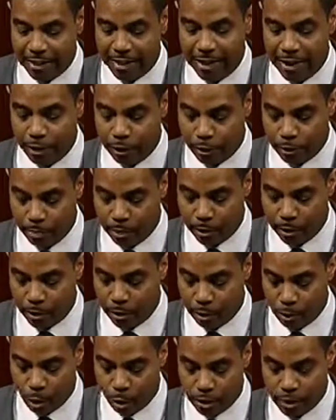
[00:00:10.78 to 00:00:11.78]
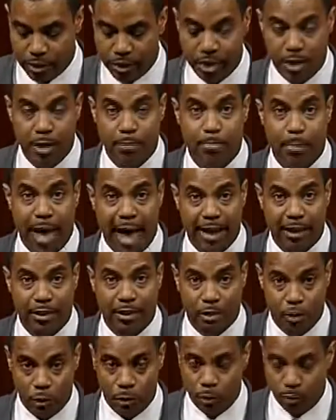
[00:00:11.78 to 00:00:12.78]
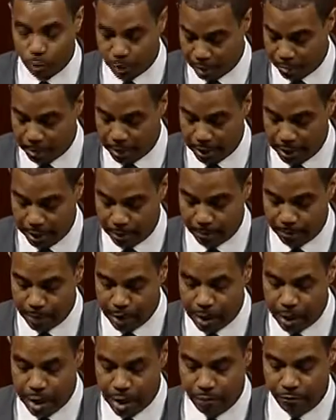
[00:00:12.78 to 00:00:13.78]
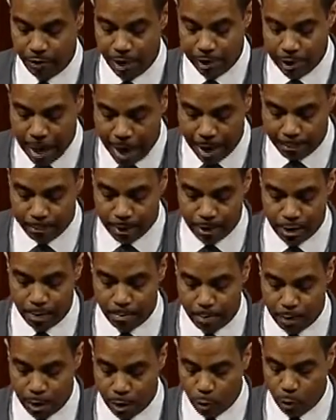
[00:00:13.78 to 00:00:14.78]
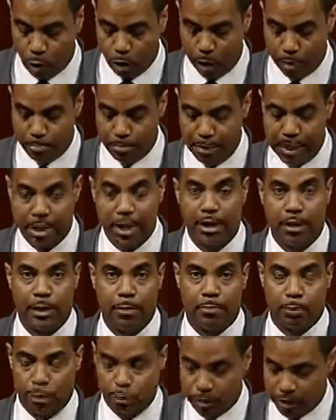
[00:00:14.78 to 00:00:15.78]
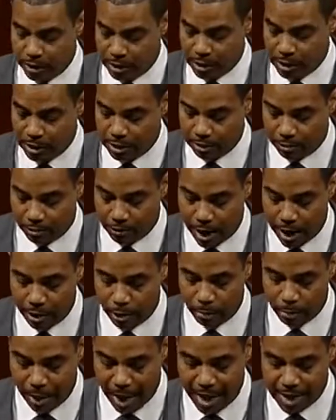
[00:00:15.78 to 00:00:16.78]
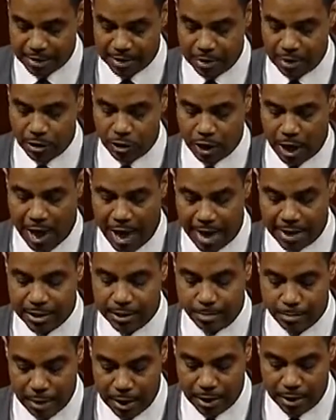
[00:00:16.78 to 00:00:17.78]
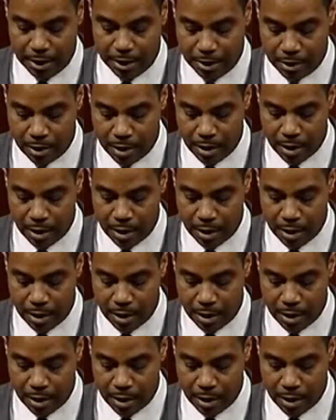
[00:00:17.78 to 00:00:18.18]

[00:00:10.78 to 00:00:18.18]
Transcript: kill the bill or send it back to committee. If adopted, the bill will immediately proceed to final passage as amended.